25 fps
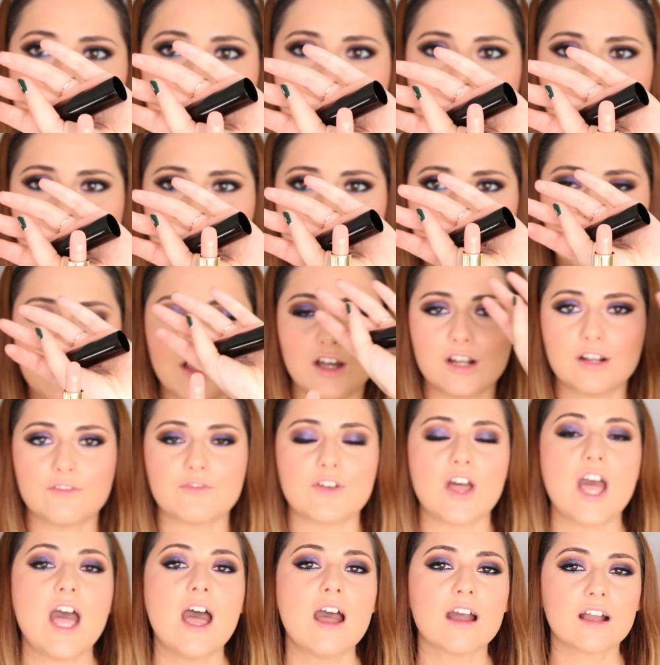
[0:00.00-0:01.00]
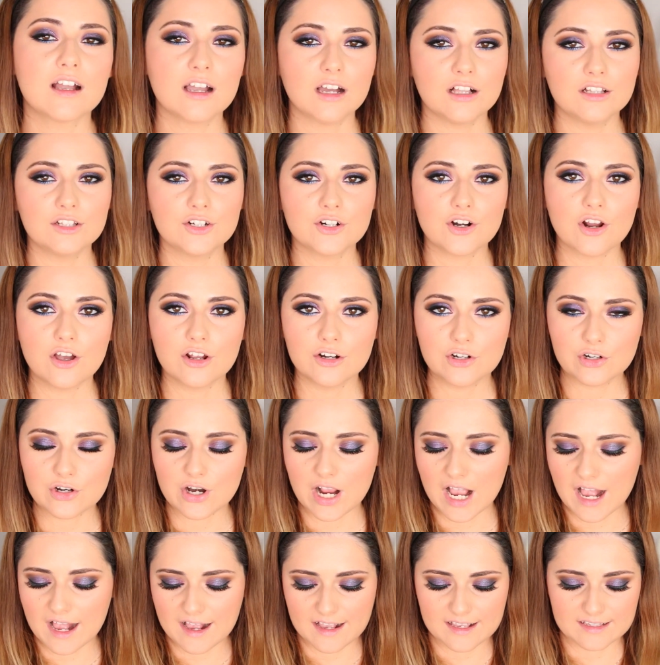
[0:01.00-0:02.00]
have a lot of color on
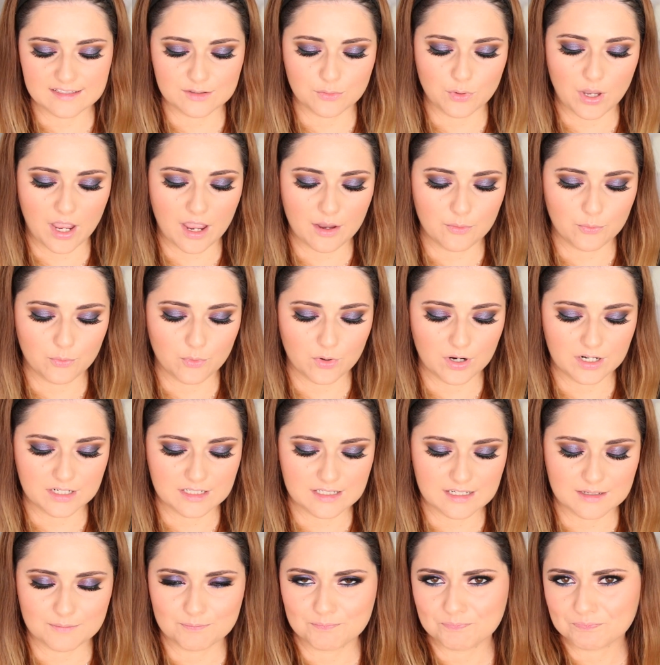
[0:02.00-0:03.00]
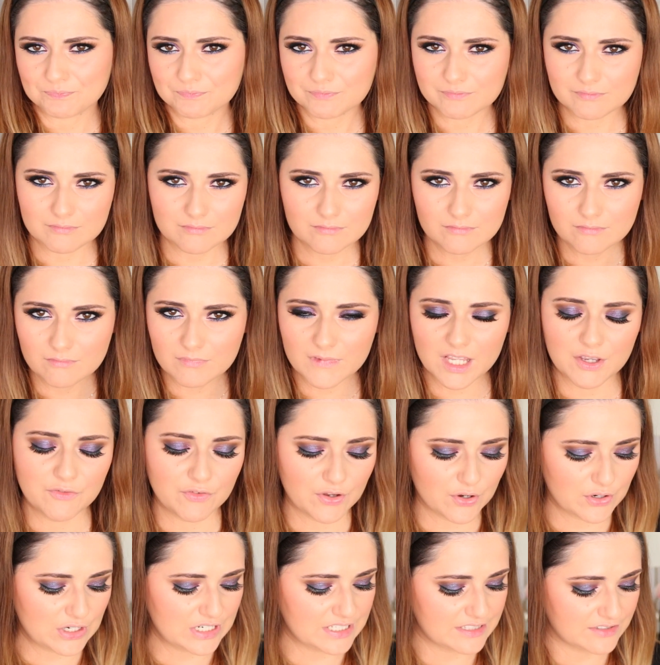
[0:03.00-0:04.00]
our eyes, I want a
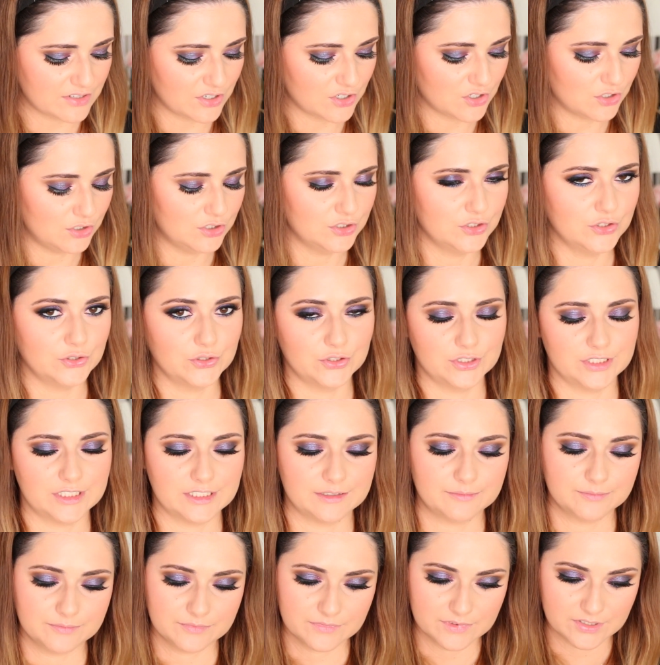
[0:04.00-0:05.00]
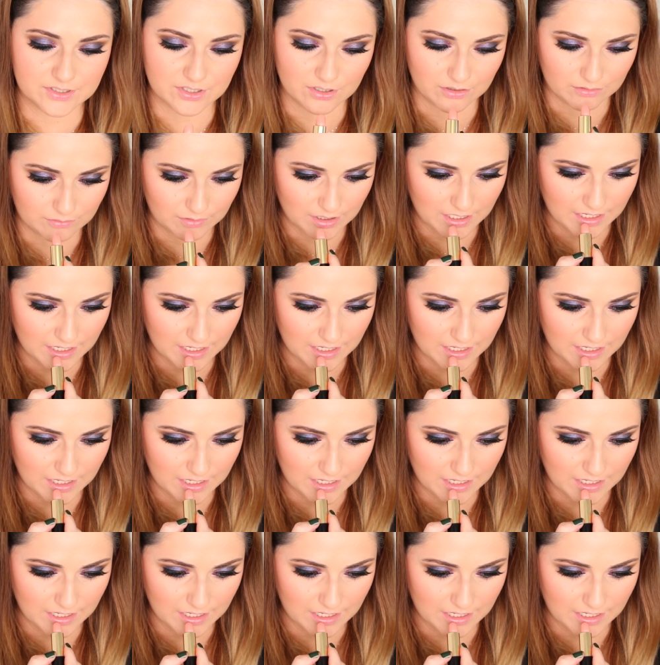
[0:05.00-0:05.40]
very subtle nude. So